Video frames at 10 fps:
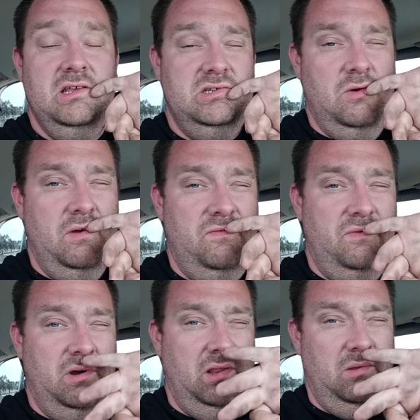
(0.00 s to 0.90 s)
So
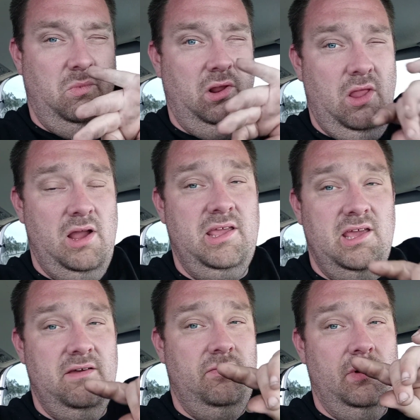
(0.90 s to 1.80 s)
if we're
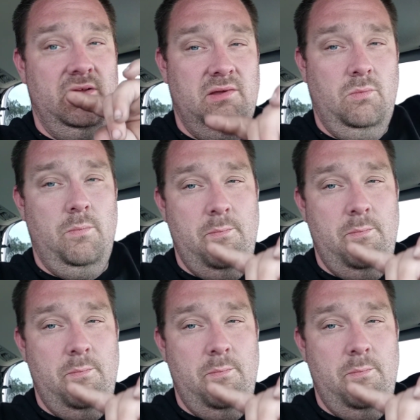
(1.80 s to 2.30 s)
lucky, if we